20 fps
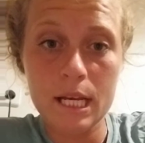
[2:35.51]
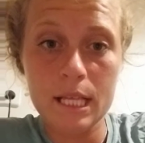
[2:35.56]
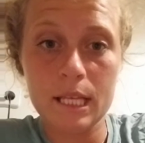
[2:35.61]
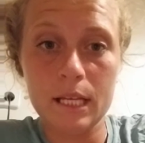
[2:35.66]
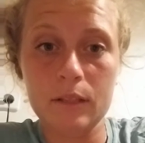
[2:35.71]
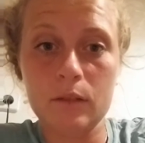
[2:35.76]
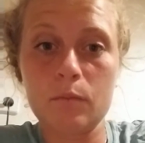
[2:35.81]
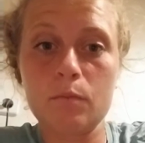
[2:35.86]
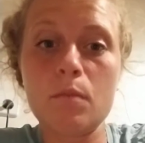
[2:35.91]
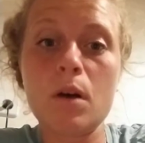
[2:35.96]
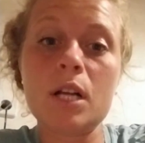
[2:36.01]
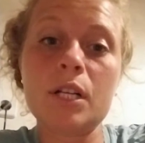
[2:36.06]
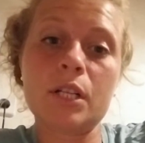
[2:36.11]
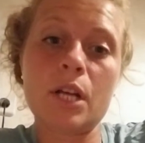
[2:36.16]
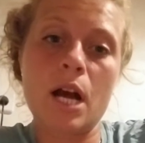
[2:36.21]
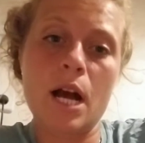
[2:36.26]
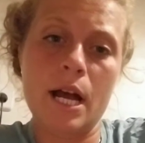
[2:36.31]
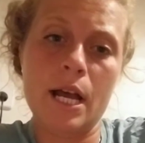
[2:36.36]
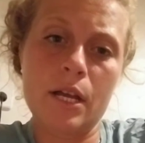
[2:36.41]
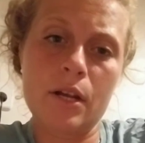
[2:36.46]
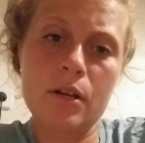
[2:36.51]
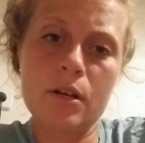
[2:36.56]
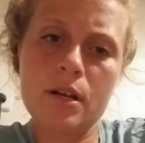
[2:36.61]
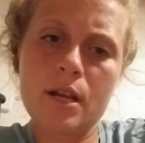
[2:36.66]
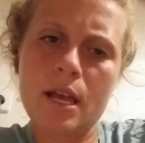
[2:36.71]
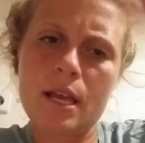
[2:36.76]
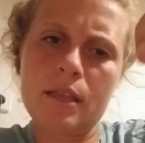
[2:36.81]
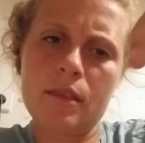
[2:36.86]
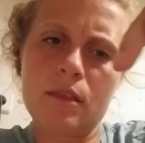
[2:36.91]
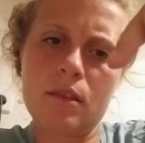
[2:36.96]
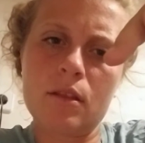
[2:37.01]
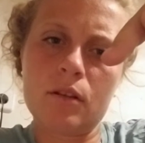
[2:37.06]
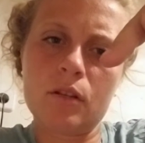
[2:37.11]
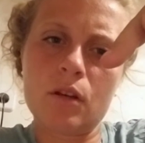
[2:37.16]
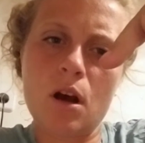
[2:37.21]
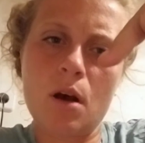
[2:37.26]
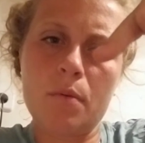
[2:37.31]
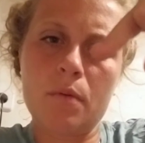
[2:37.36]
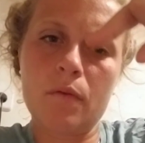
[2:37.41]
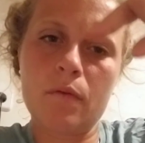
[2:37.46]
that's much higher, and the
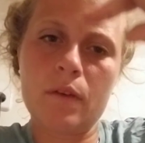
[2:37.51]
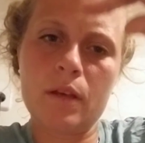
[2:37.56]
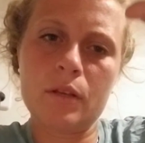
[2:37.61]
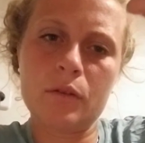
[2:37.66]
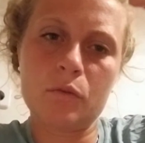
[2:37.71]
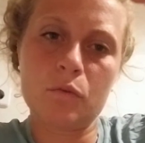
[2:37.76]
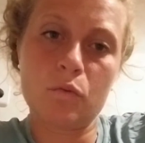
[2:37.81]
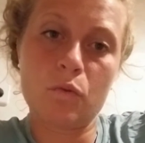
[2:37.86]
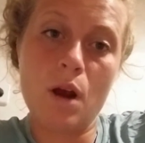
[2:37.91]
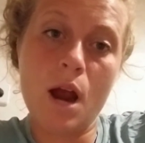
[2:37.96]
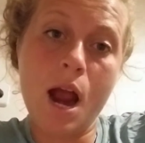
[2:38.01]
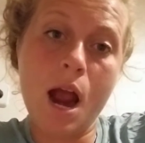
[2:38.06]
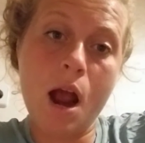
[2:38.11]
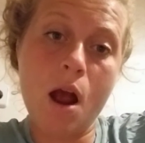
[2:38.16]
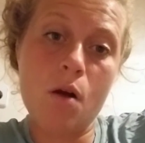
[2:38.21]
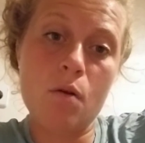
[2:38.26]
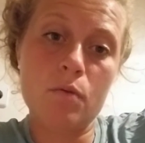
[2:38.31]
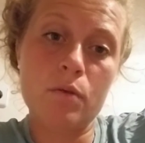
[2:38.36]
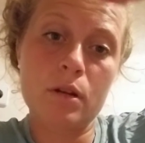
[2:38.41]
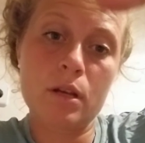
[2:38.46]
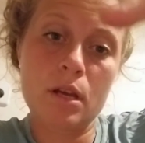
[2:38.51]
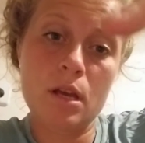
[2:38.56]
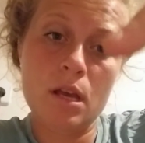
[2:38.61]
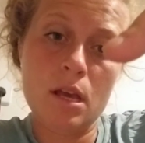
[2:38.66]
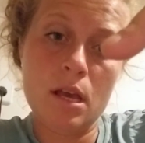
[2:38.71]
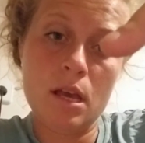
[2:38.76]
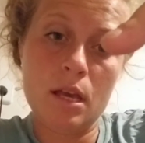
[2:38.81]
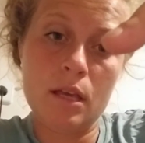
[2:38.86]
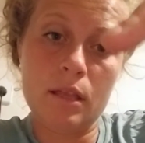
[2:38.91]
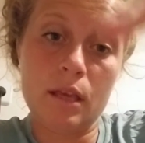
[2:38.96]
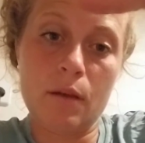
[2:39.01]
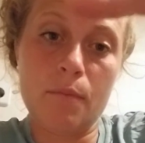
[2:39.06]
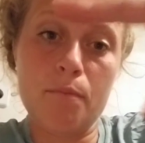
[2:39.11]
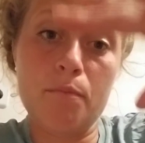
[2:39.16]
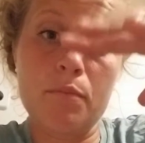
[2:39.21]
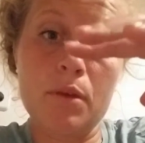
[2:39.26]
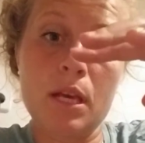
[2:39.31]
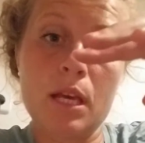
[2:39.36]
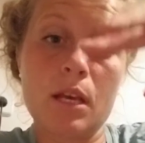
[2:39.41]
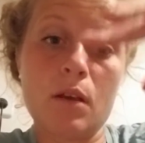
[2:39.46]
top of it is round,
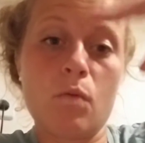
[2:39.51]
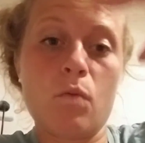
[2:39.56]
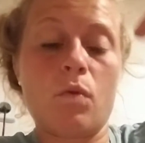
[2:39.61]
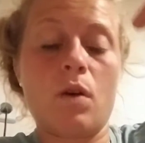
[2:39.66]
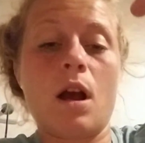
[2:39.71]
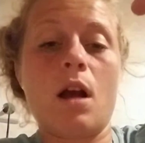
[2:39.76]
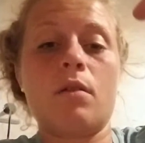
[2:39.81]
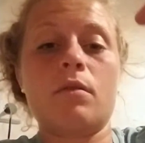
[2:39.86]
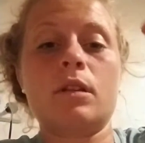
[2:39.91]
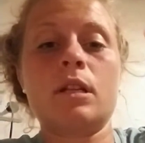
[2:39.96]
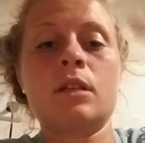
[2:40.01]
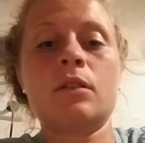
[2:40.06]
big round.